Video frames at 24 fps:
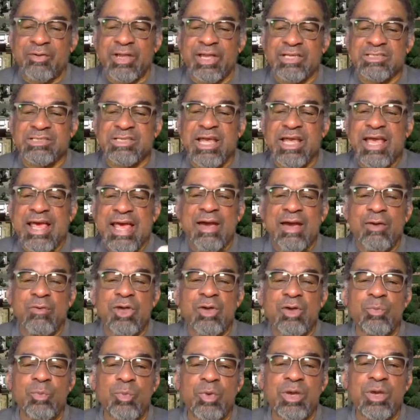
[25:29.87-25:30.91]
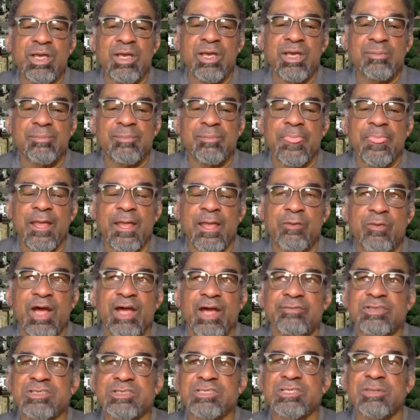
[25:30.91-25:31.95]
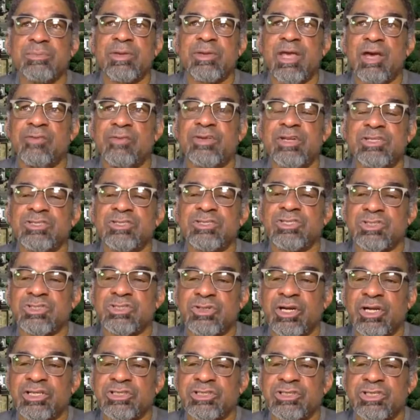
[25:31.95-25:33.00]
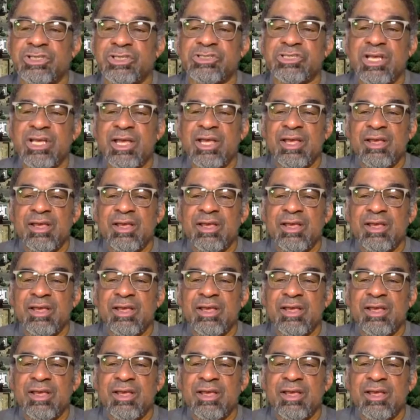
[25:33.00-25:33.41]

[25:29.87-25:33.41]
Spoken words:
is how can we arrive at some governance structures